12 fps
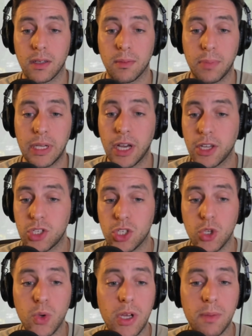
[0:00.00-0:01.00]
Because
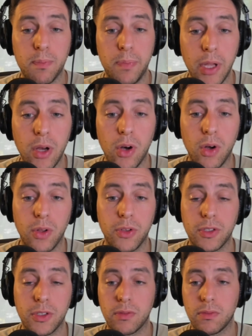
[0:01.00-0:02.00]
you could
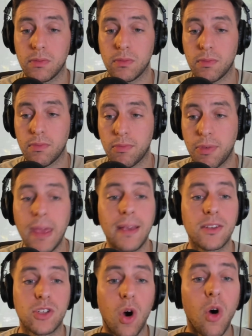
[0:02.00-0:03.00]
build
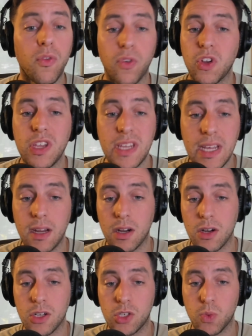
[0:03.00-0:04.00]
things over years,